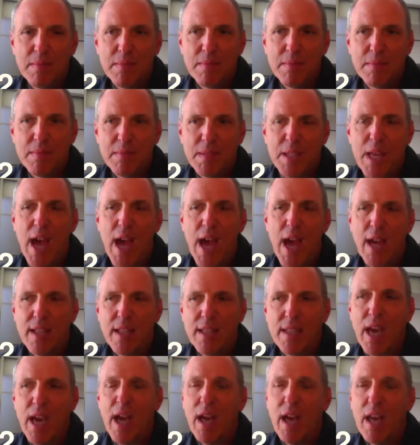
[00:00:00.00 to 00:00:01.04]
Yeah.
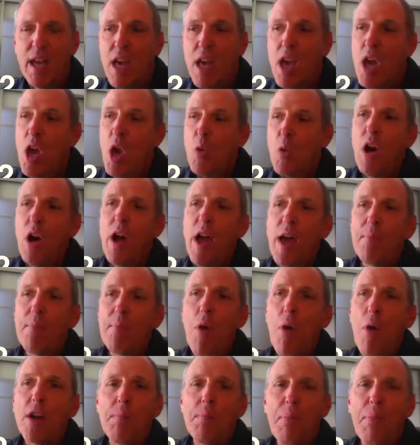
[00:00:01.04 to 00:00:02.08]
Well, and
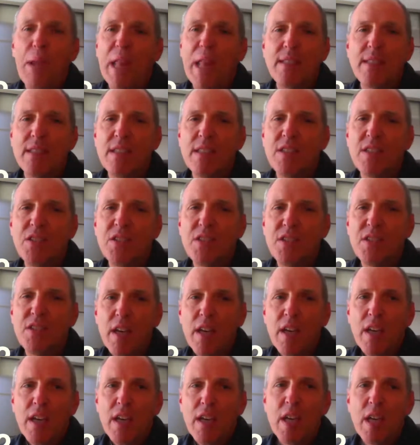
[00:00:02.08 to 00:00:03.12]
marketplaces
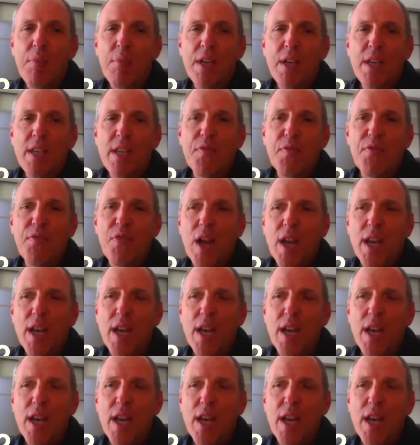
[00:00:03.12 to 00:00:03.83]
can be different.